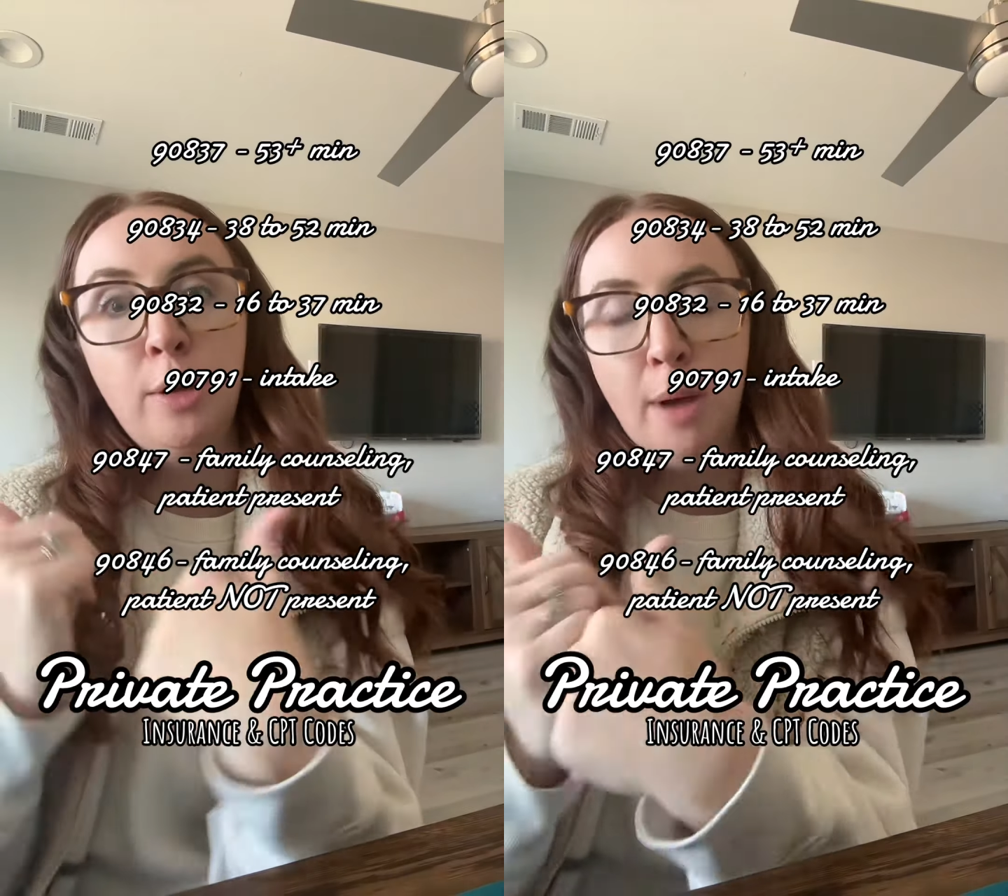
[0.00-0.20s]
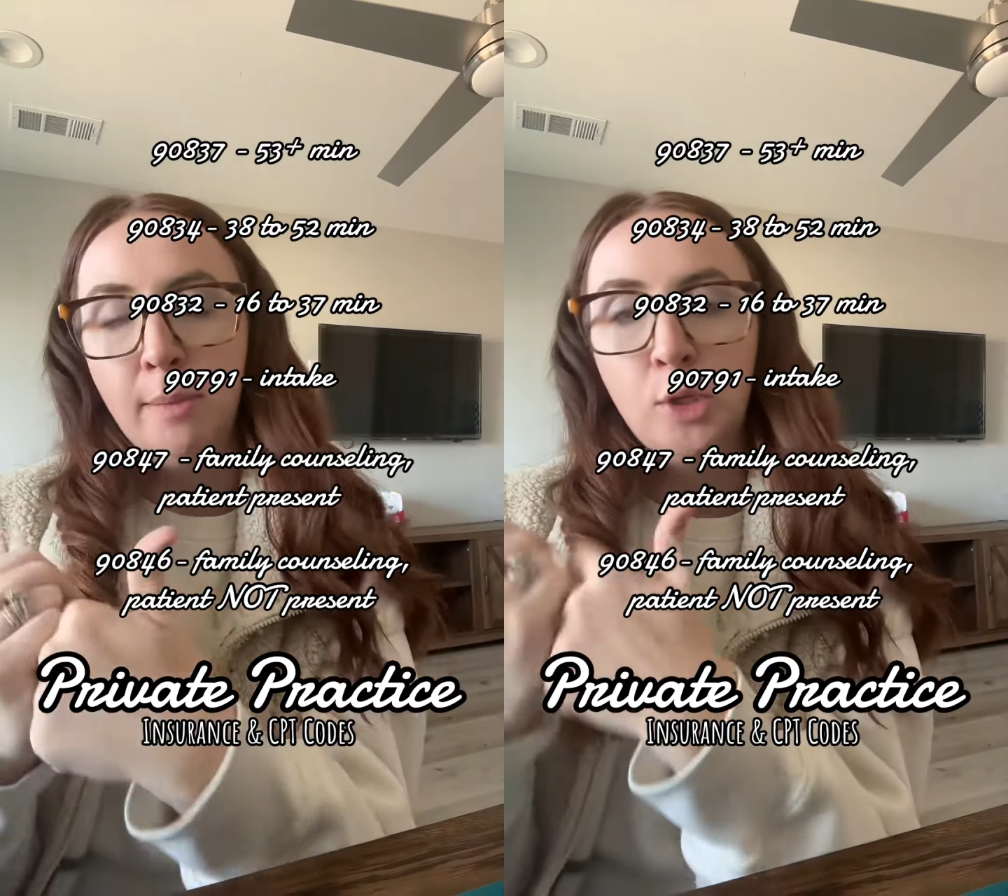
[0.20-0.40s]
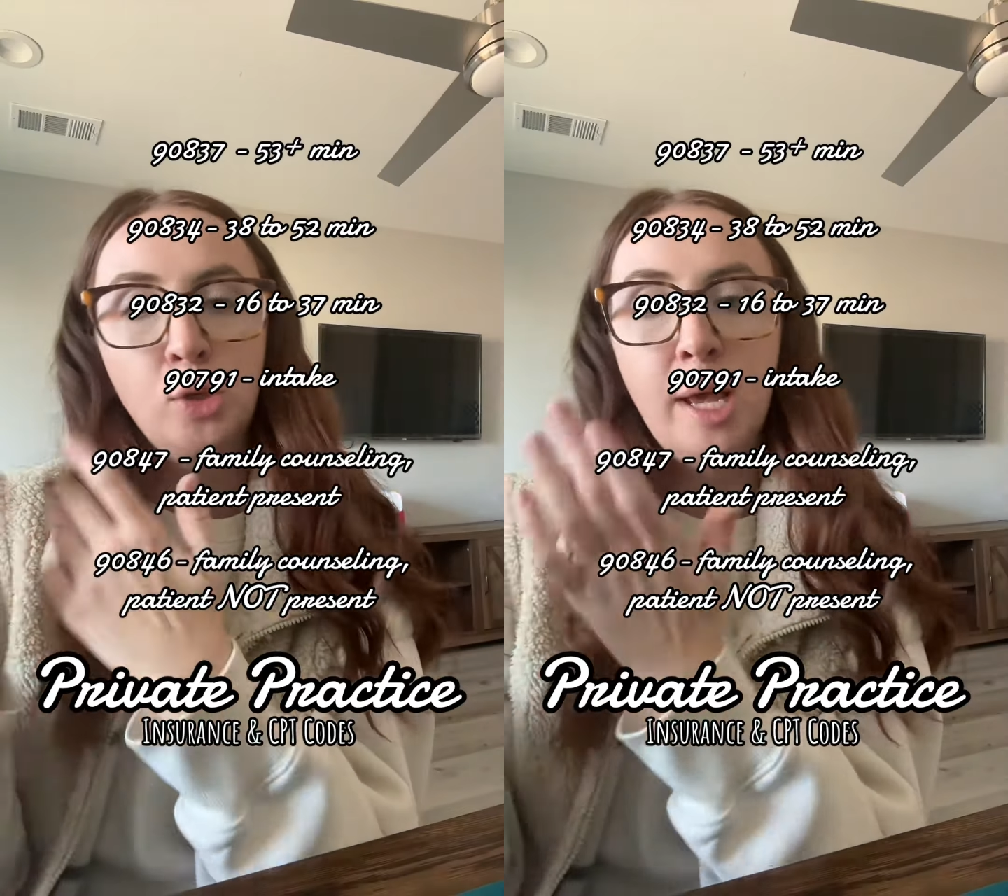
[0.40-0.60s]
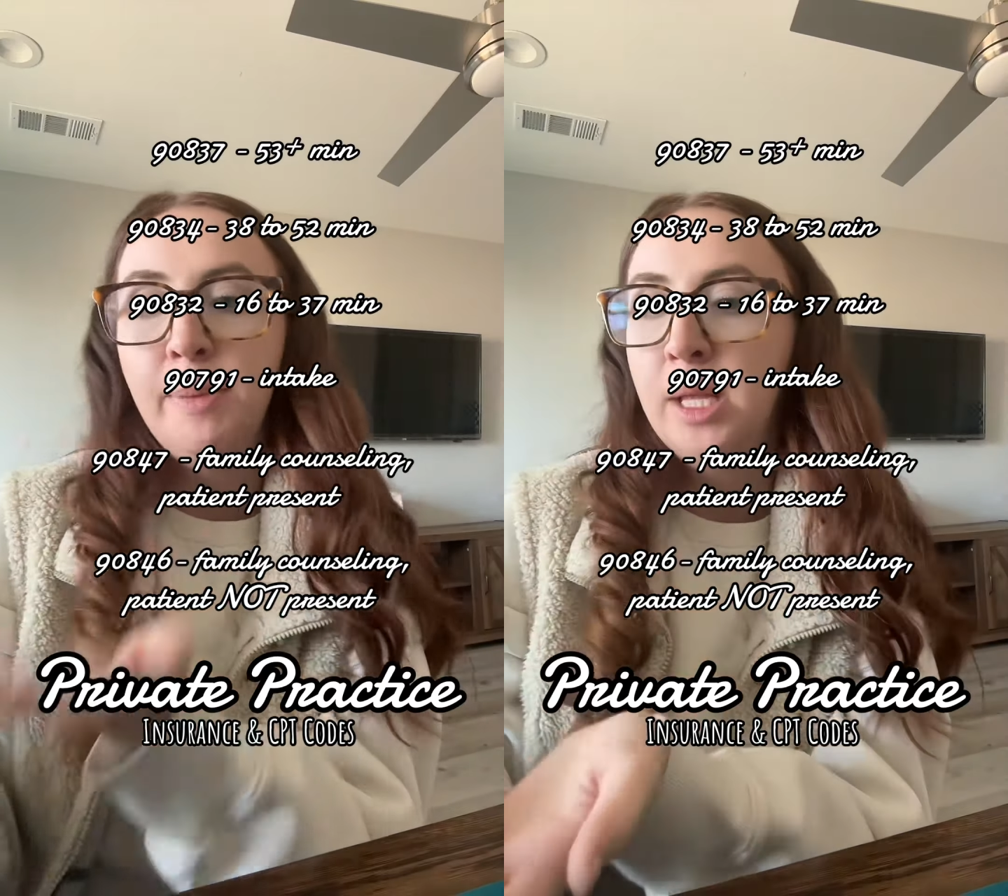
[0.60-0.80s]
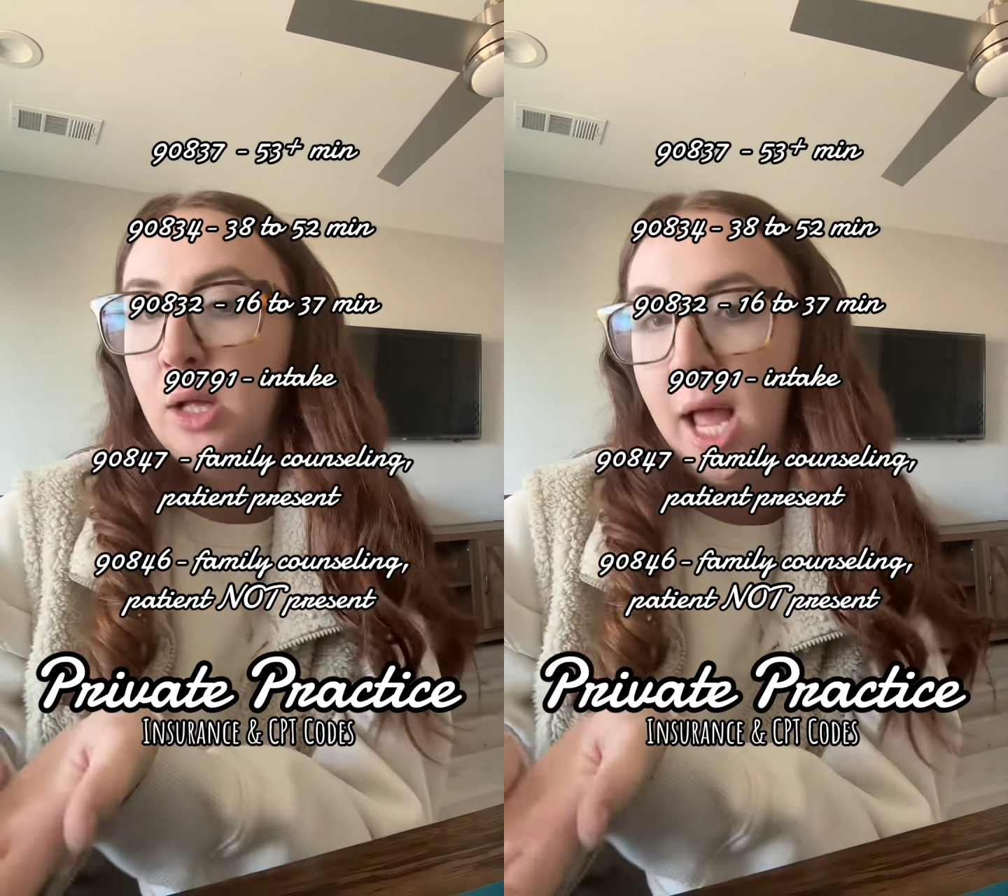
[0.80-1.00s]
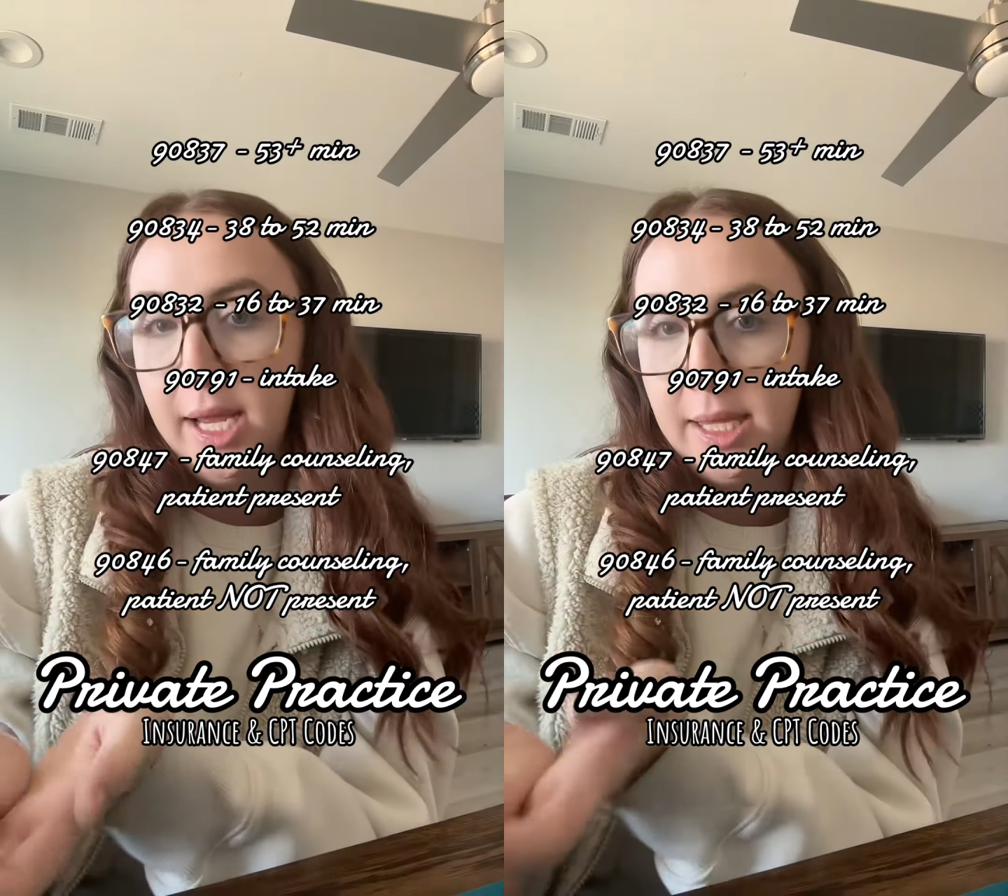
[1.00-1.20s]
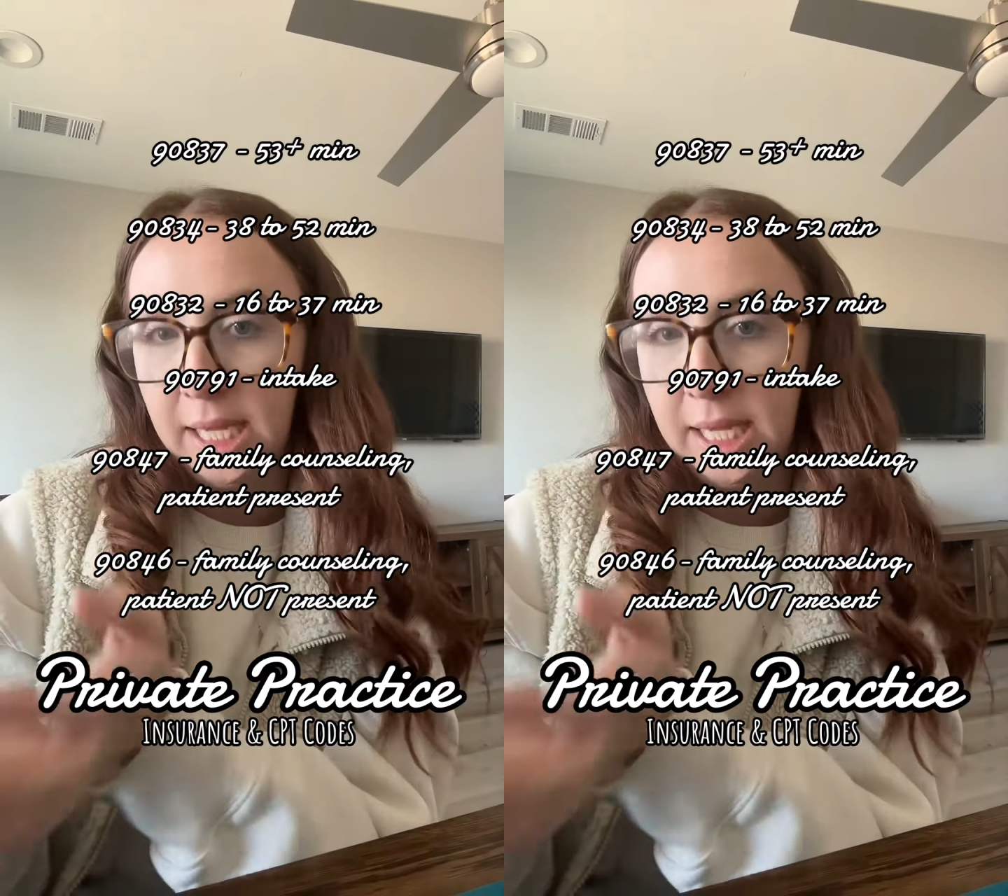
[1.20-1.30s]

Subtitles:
mom shows up and the